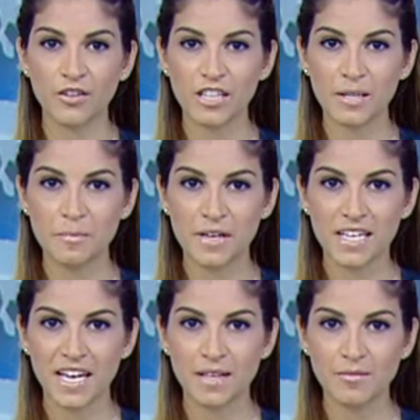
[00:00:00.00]
Olympic
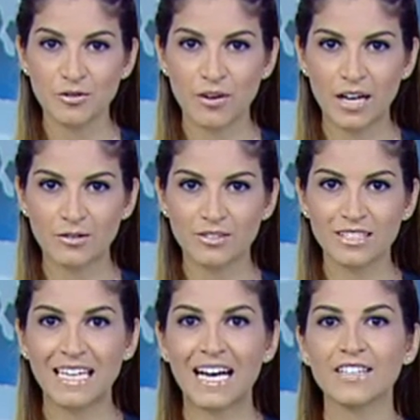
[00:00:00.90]
Games, crowds
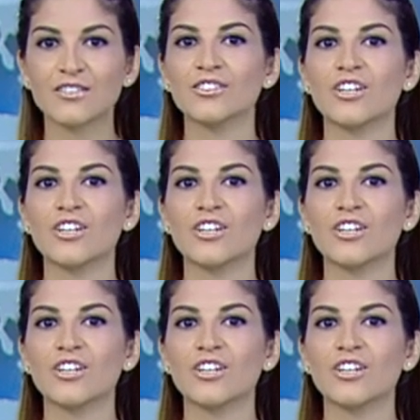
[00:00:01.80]
gathered